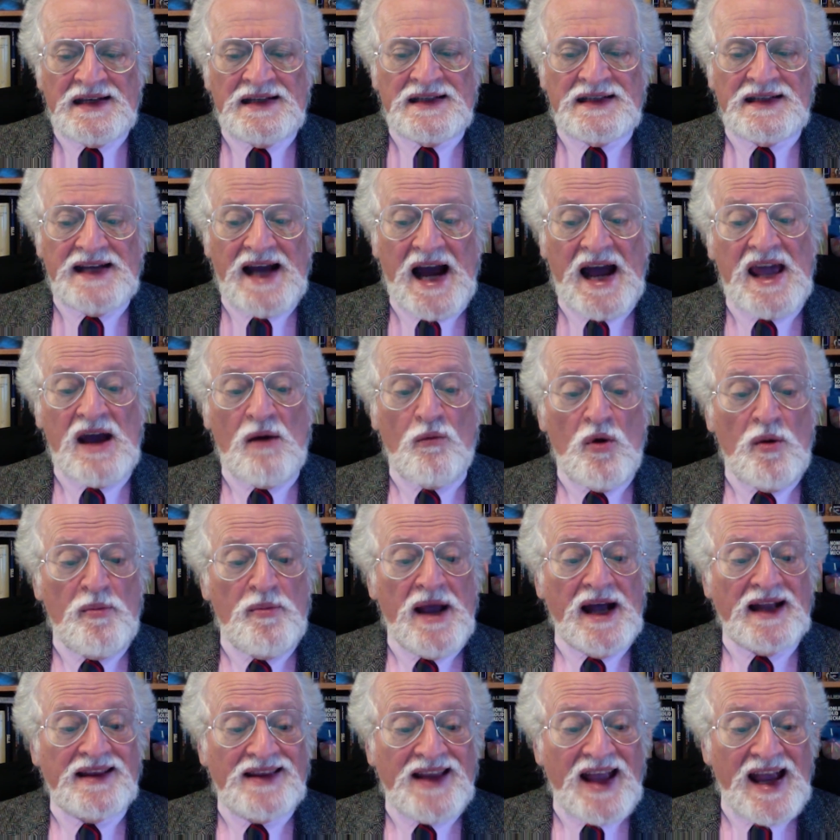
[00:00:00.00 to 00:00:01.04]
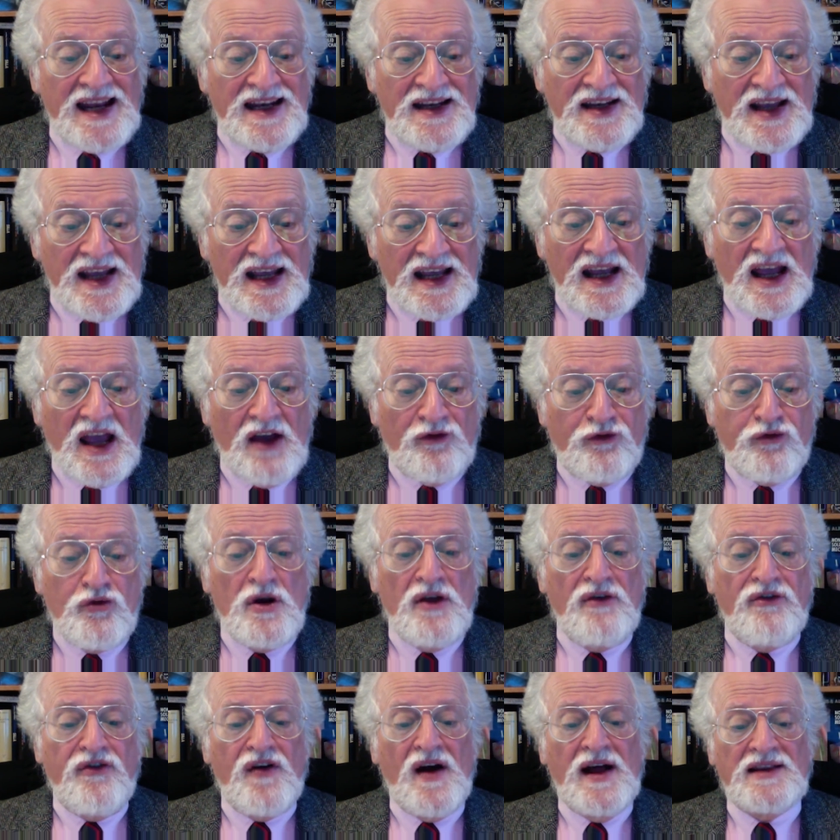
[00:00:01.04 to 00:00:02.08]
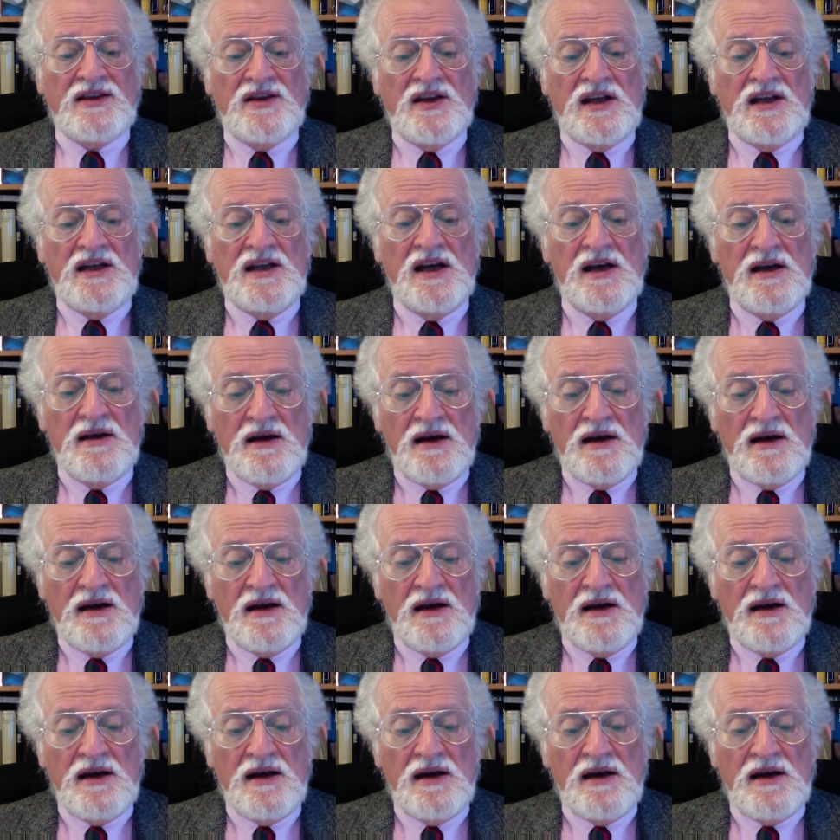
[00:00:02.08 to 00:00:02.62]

Gaia will be attending a fully funded